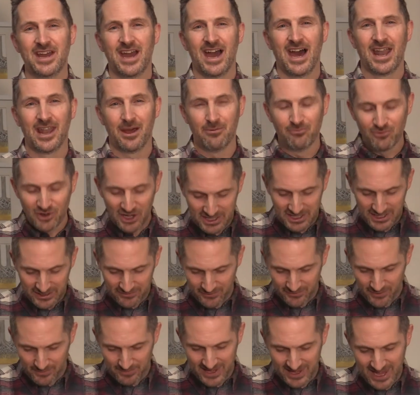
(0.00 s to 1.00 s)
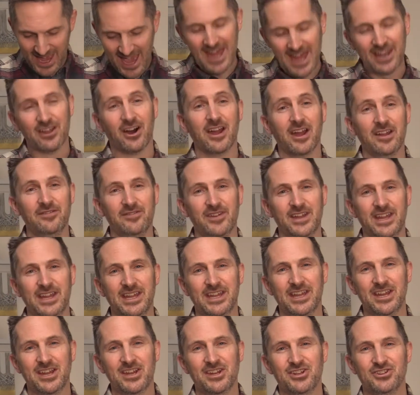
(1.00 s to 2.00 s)
And I'm reading from the
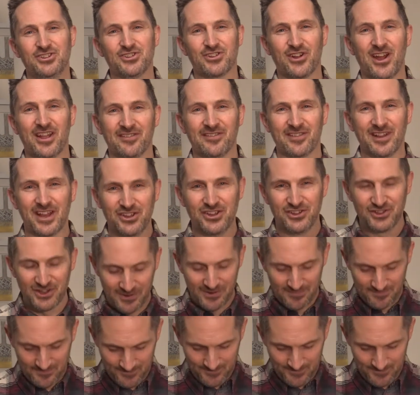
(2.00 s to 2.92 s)
NIV translation.